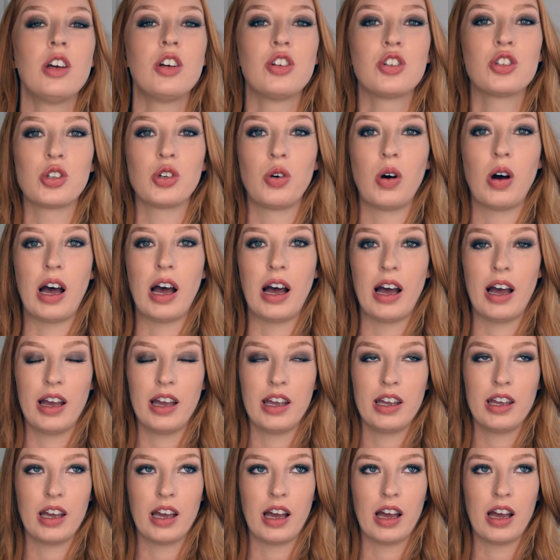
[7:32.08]
So
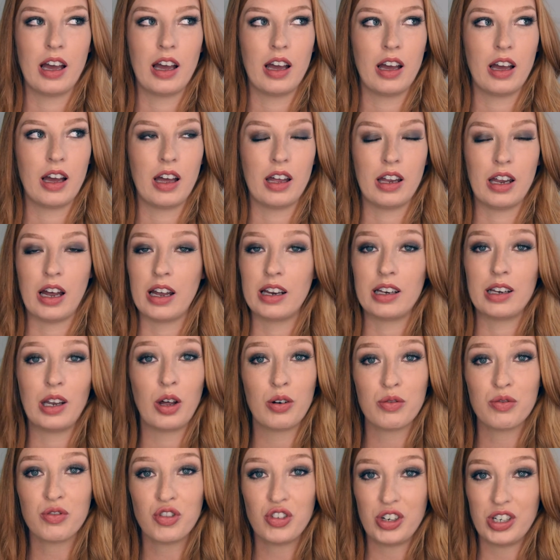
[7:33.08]
I
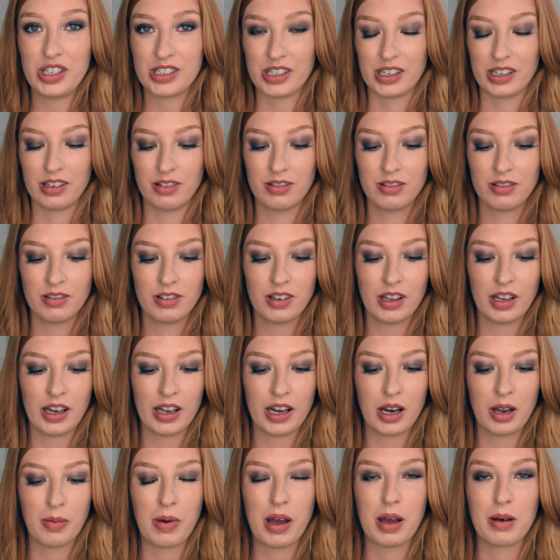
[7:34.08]
love reading,
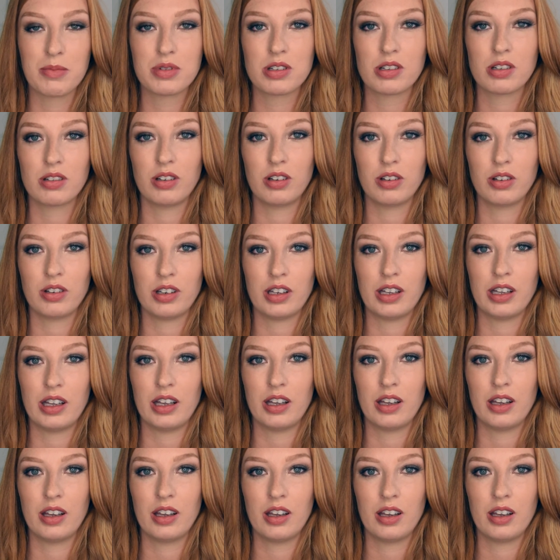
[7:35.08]
and I'm
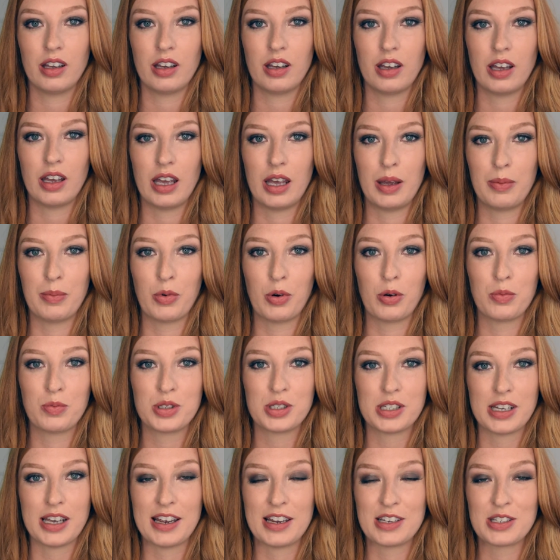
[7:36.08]
absolutely
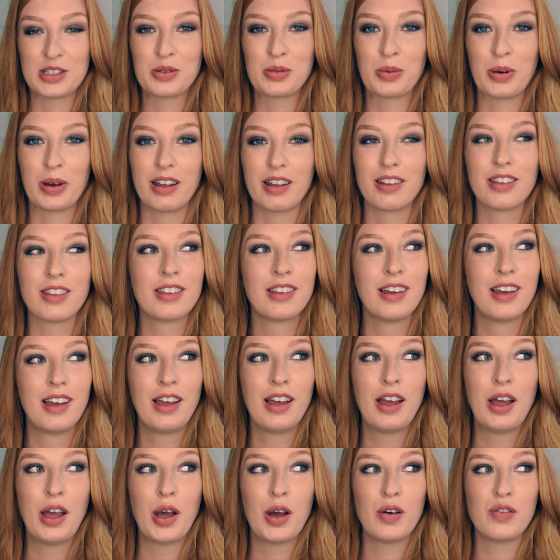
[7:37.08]
obsessed with
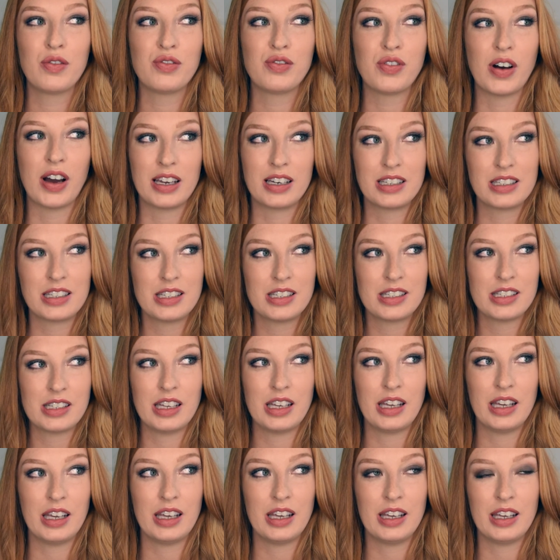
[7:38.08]

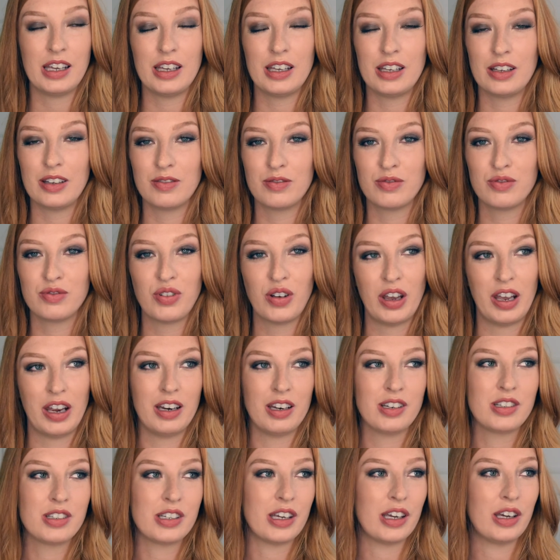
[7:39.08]
fantasy,
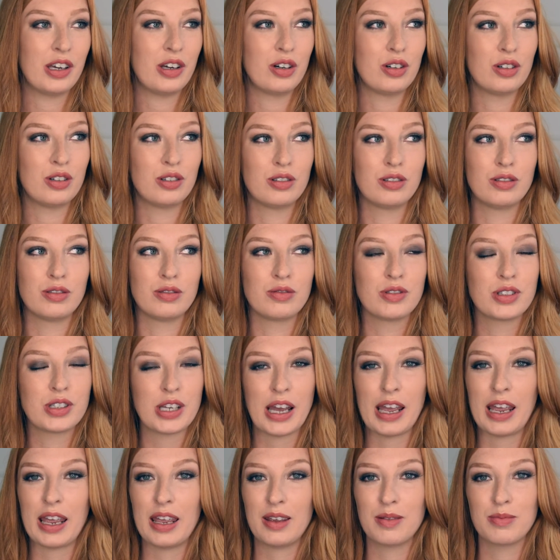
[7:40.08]
fairy tale
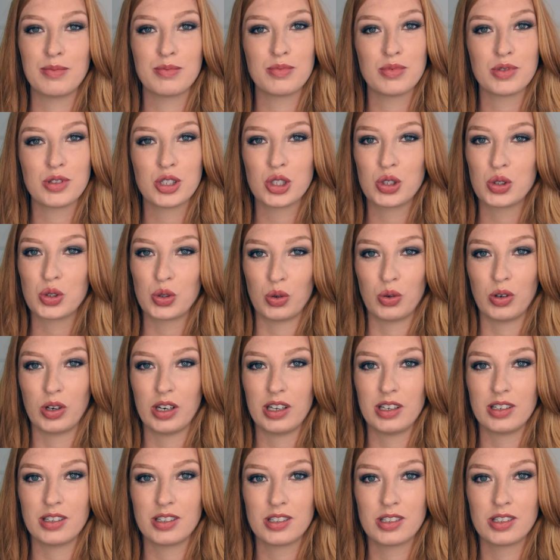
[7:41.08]
type
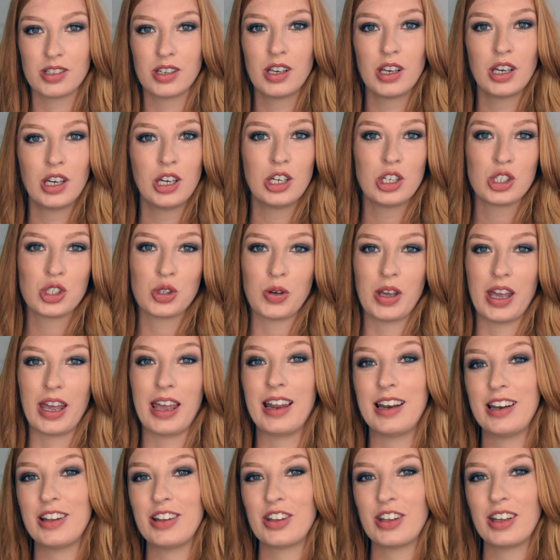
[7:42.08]
stories. So
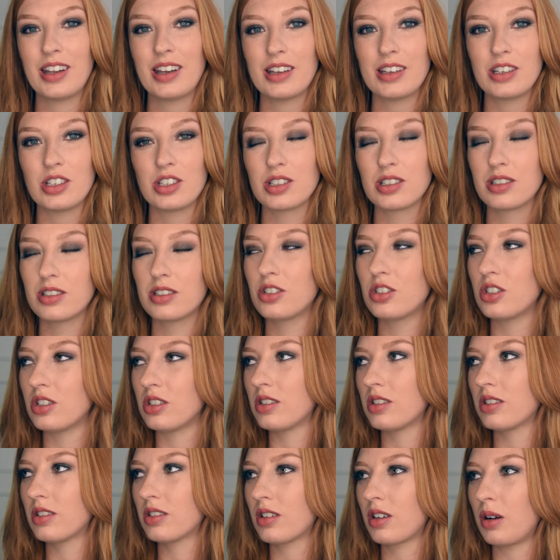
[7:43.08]
anything that's
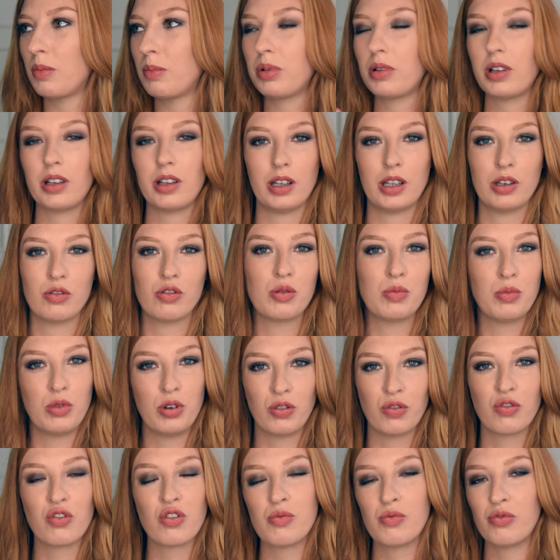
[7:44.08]
just completely
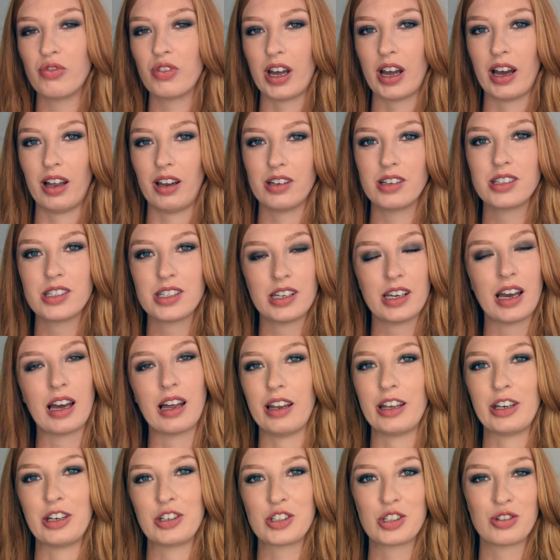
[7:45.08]
removed from reality, I
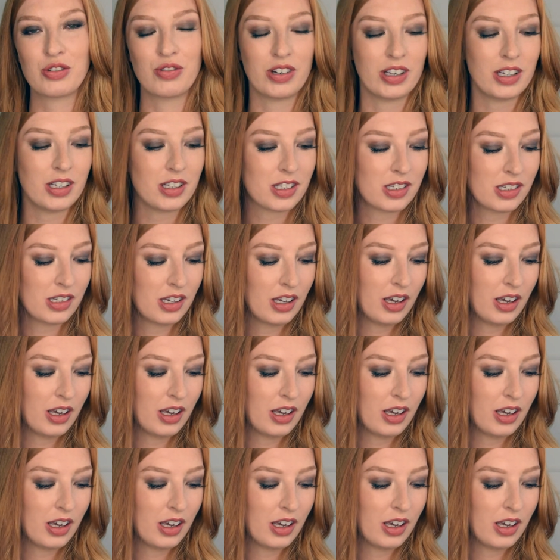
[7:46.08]
like to read.